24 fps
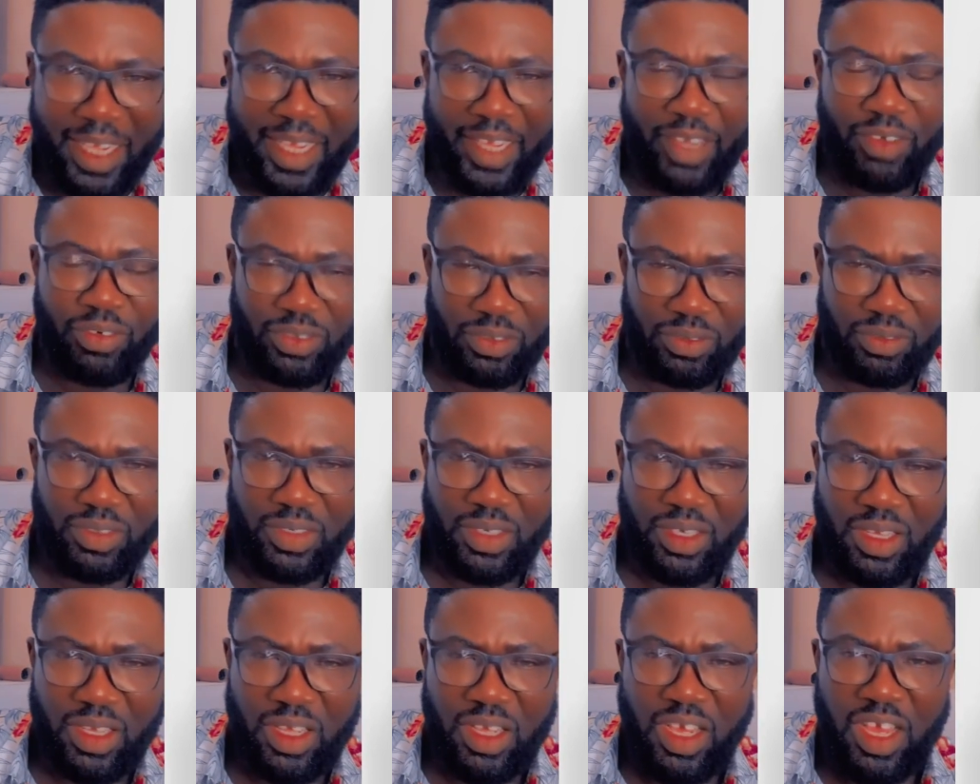girl.
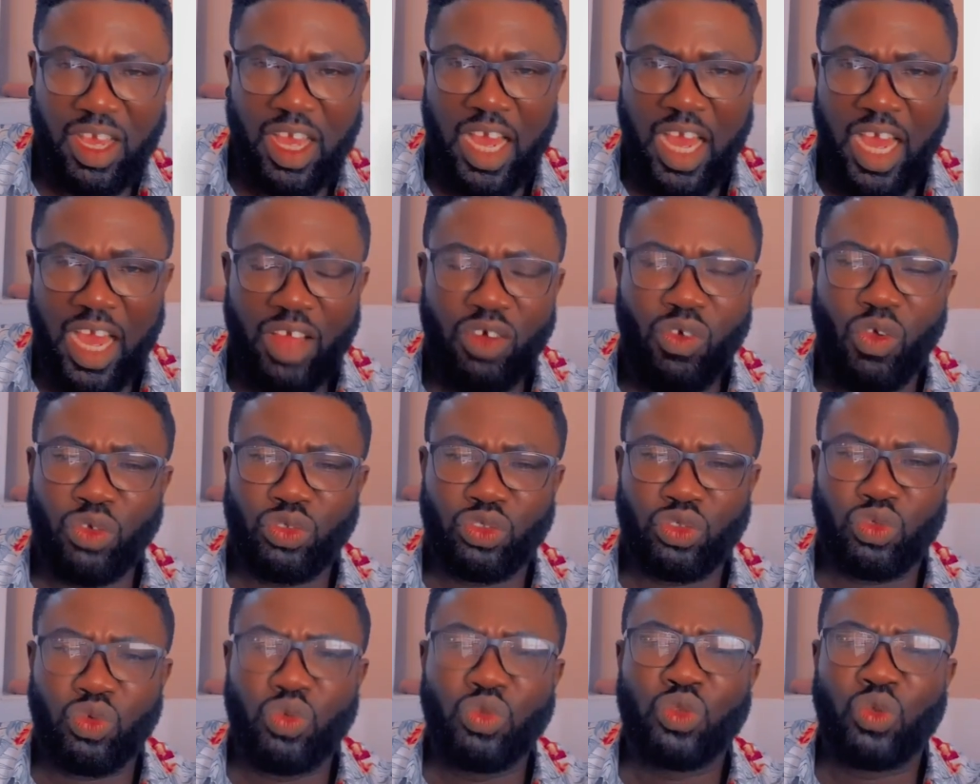And on
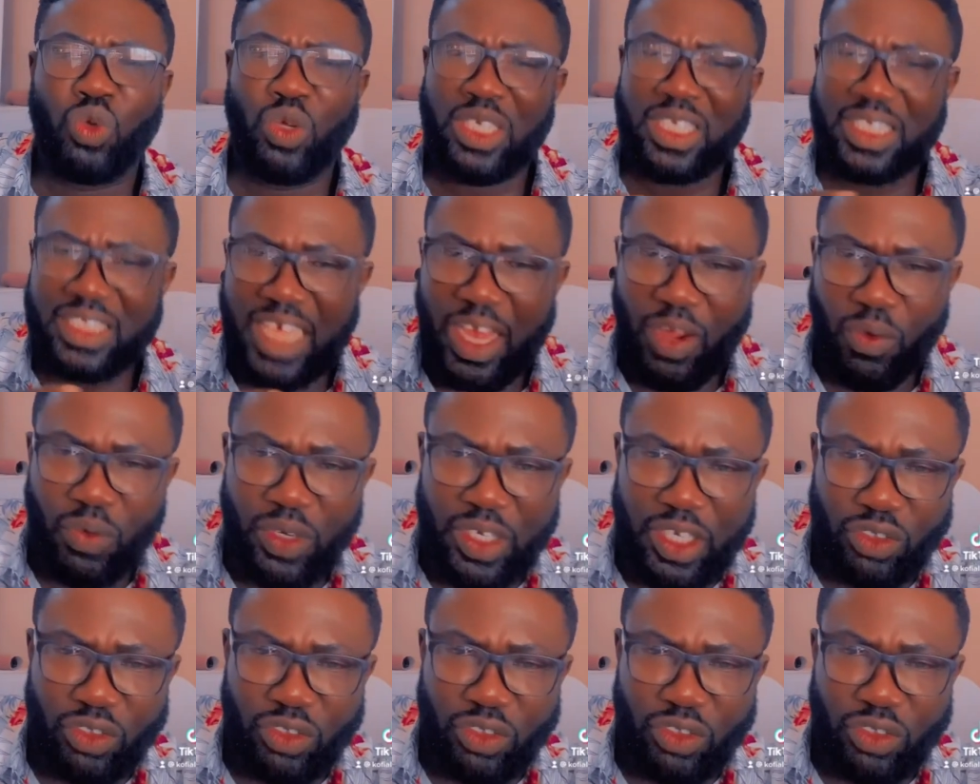Zoom's one is sacred,